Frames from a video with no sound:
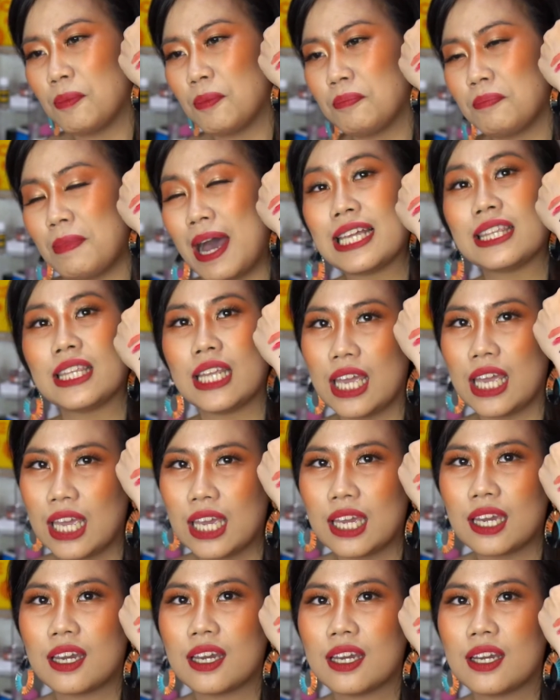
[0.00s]
matte
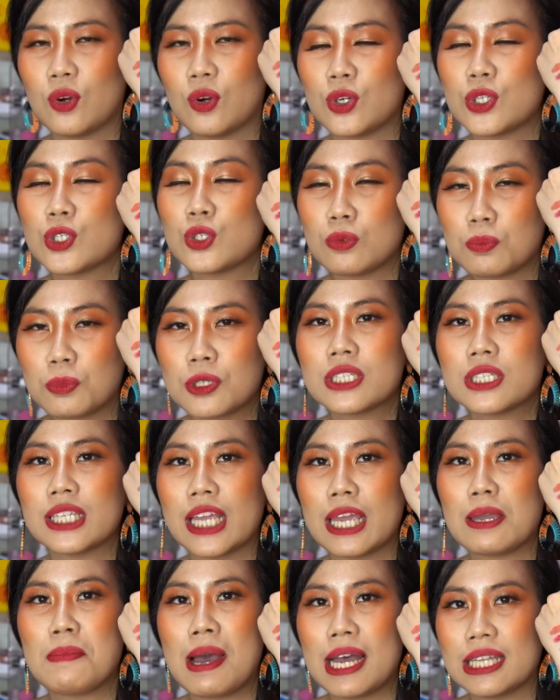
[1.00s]
ink or
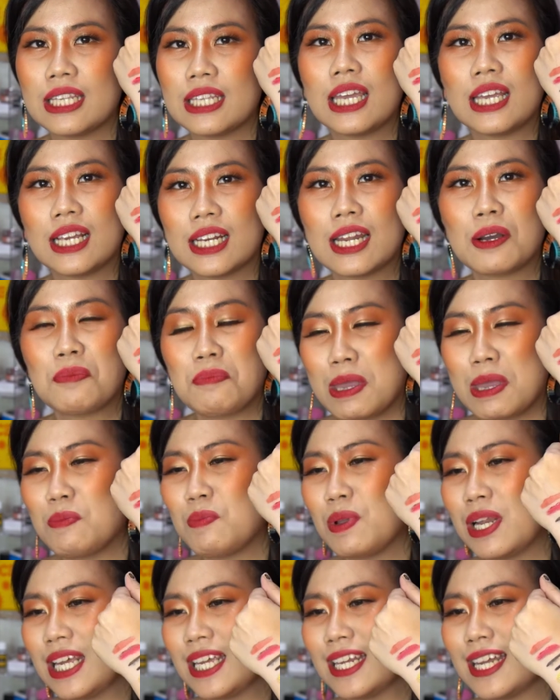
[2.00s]
Superstay matte ink ng
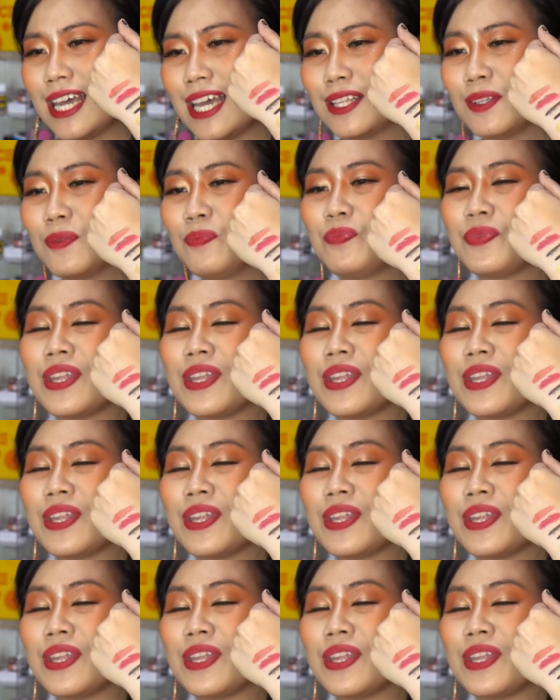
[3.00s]
Maybelline, and